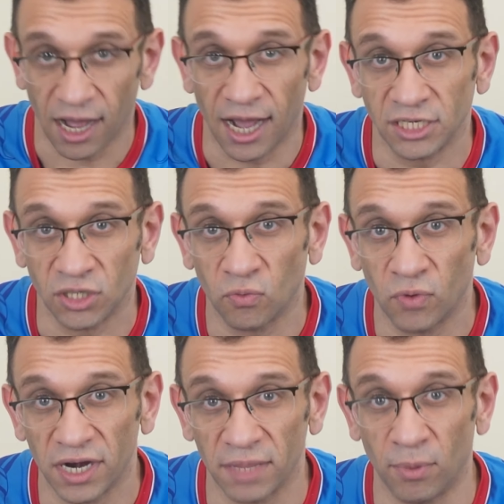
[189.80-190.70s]
I don't
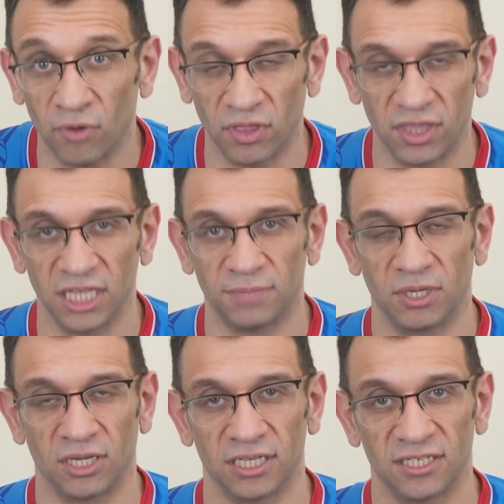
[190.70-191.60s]
wear both of these
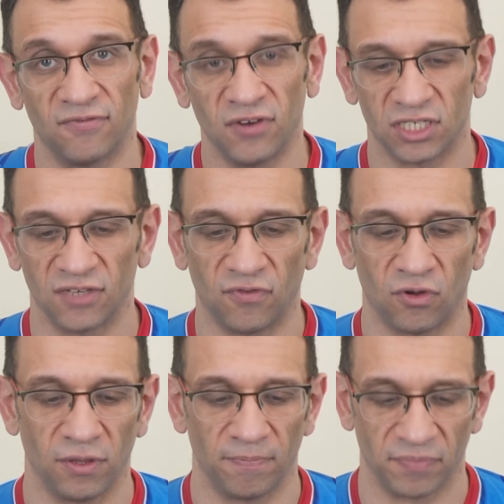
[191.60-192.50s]
because, first of
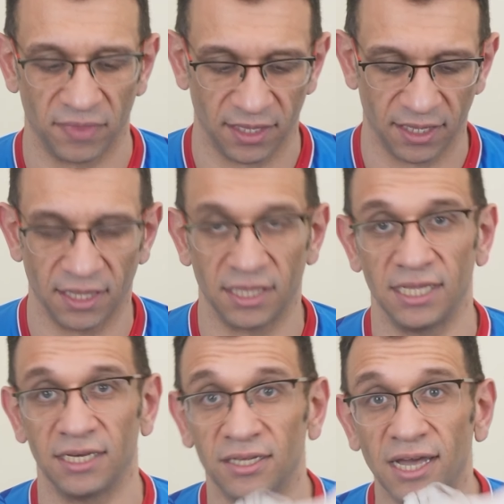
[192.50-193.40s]
all, the
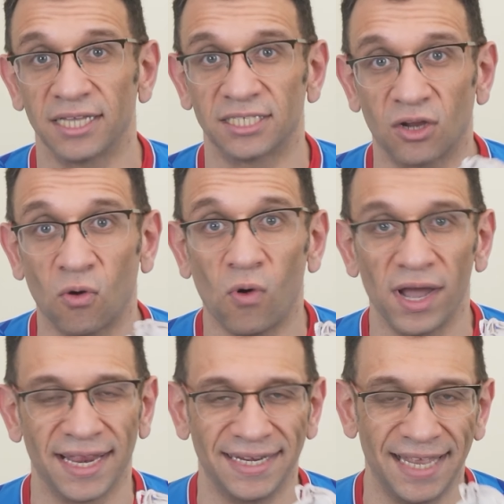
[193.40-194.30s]
Nikes are
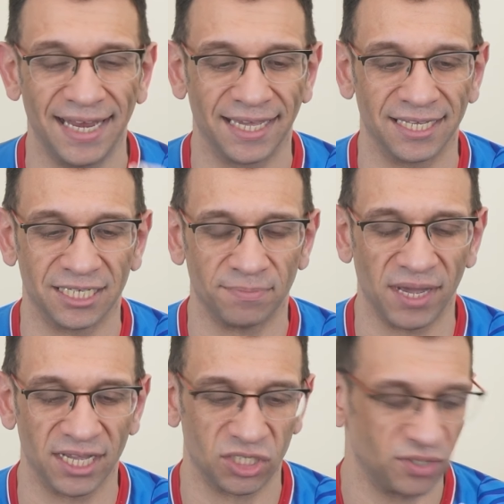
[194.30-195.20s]
quite delicate
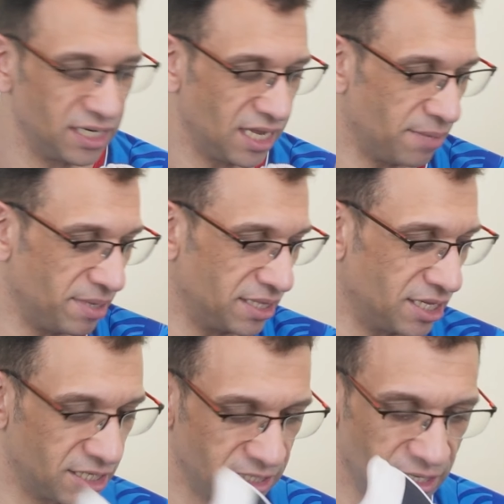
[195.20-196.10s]
spikes really. I mean,
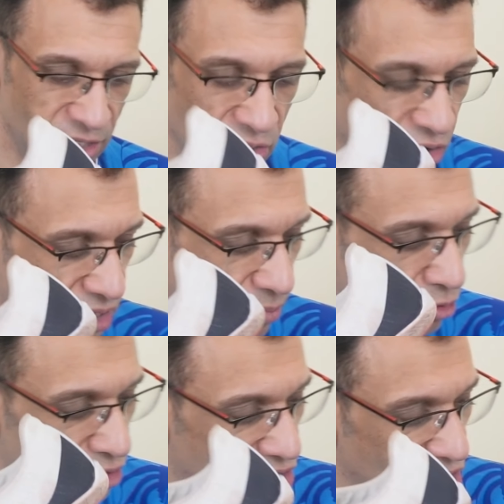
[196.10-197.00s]
they're not the
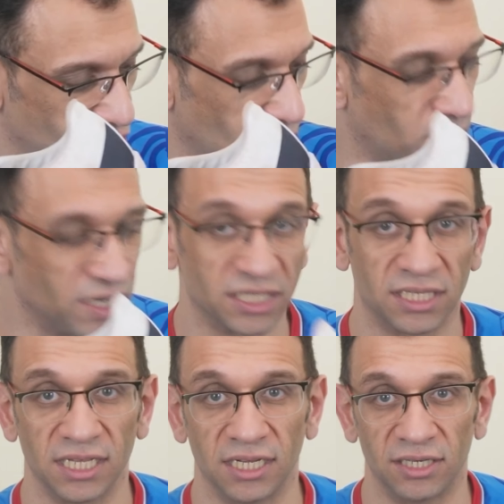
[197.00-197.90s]
most robust
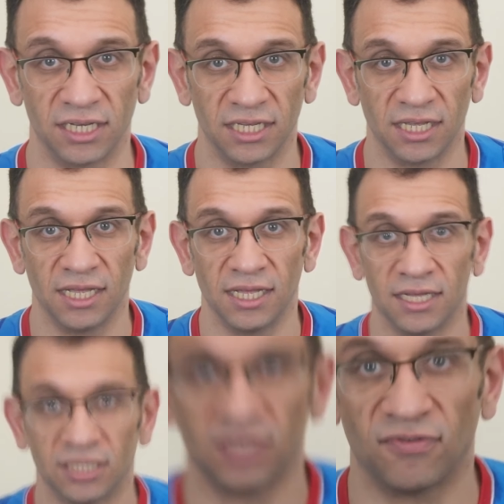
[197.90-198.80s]
thing really.
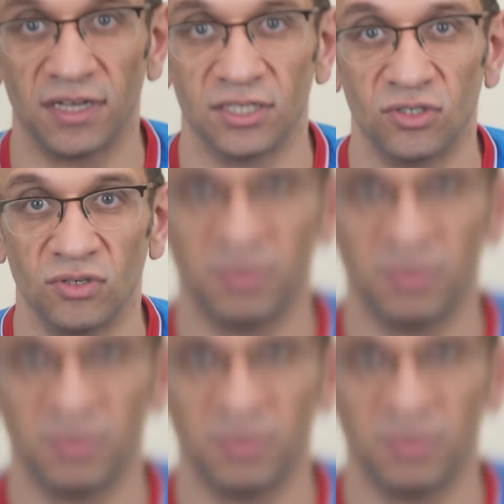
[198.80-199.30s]
So if I zoom